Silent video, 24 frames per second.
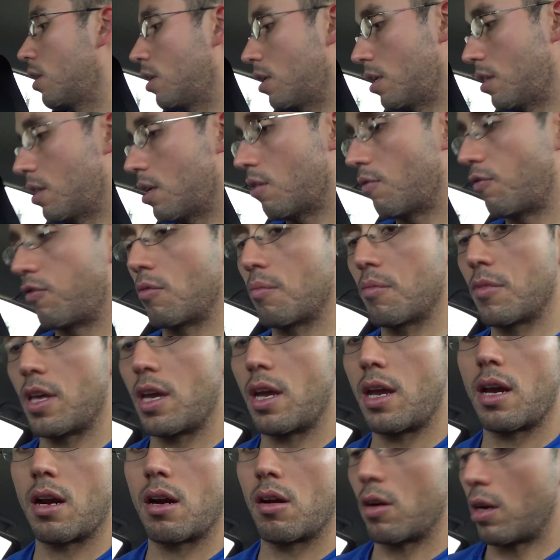And then from
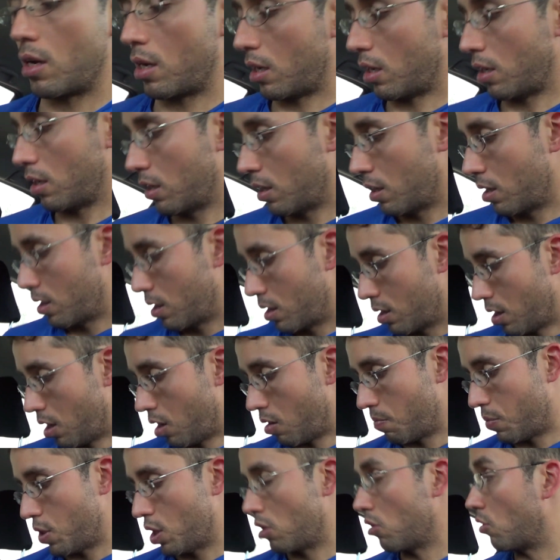there, uh, I'll
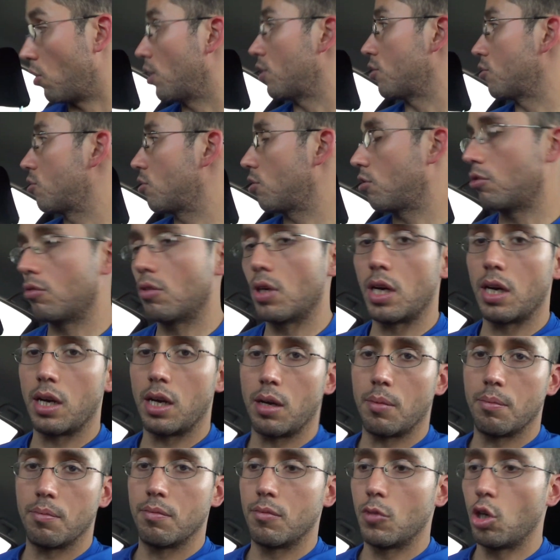be going to
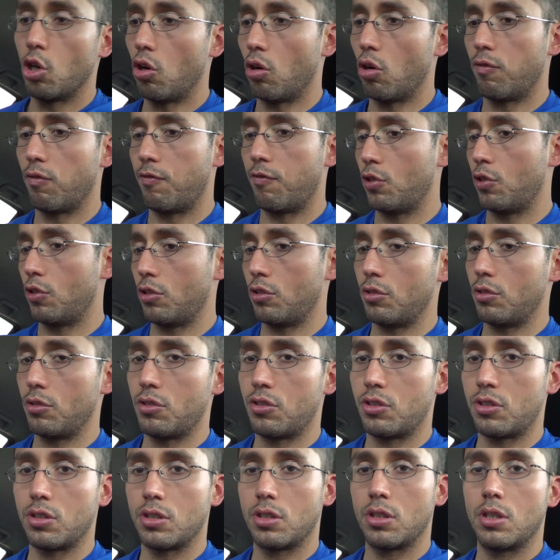um, Whole
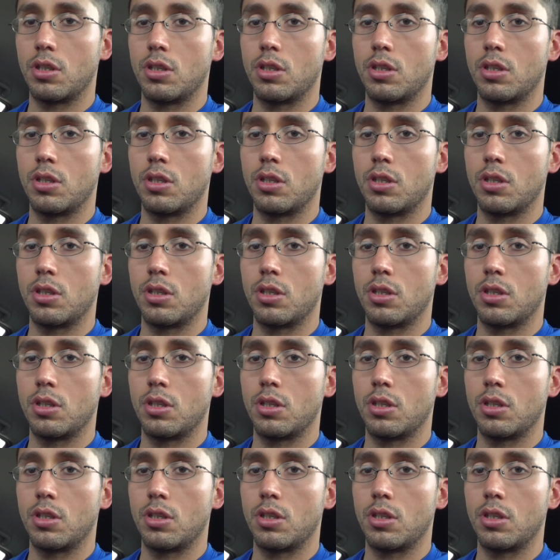Foods